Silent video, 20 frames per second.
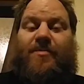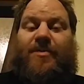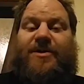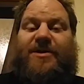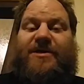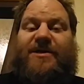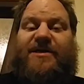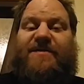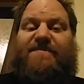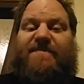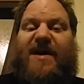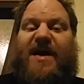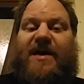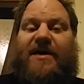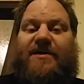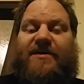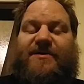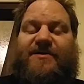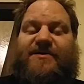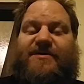do you need
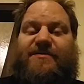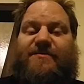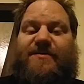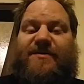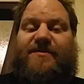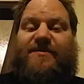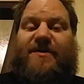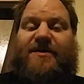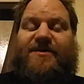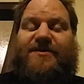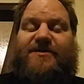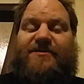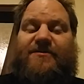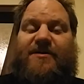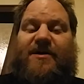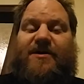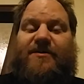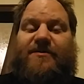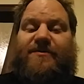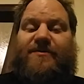magnets to be messing
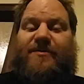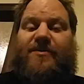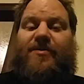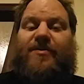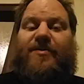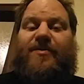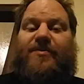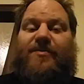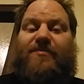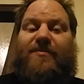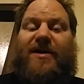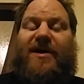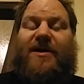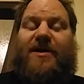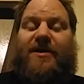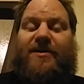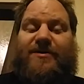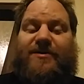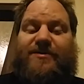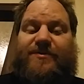around going through my
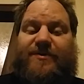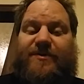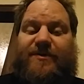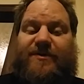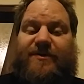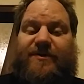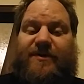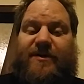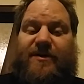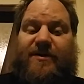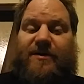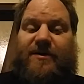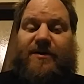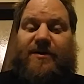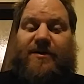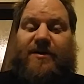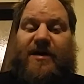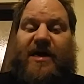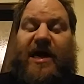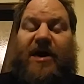house with?
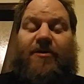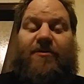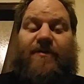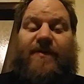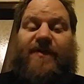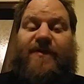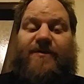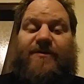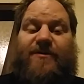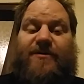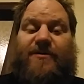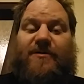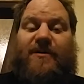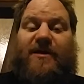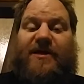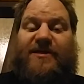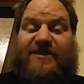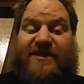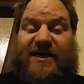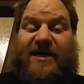However, they're
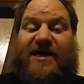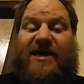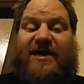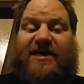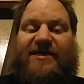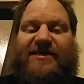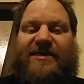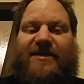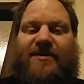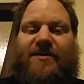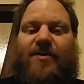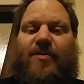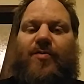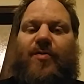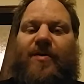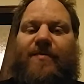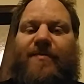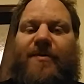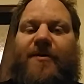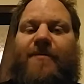utilizing it, high-tech
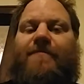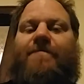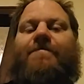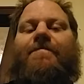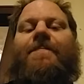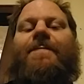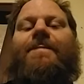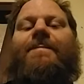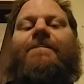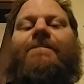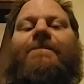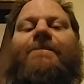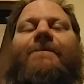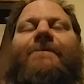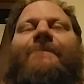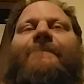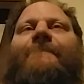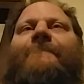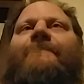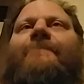equipment.
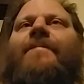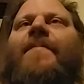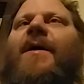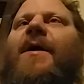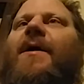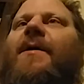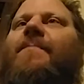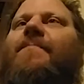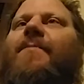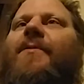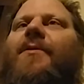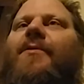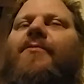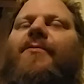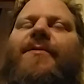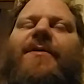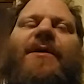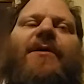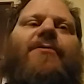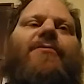But
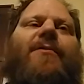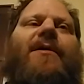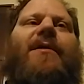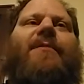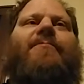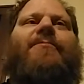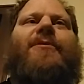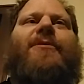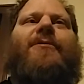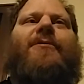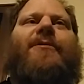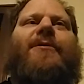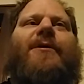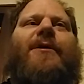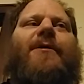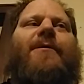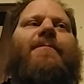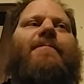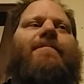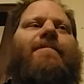without rambling on
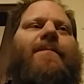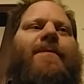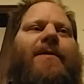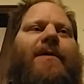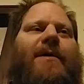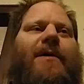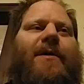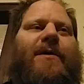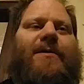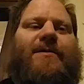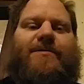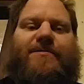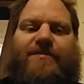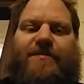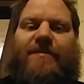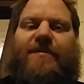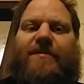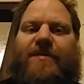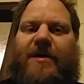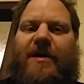that,
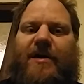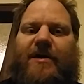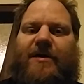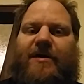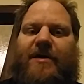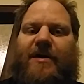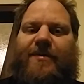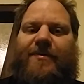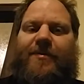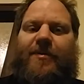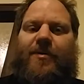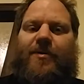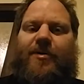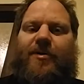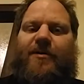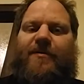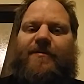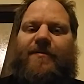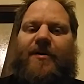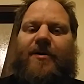kind of got thrown
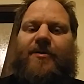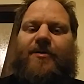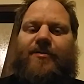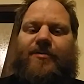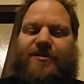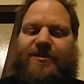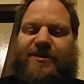off my own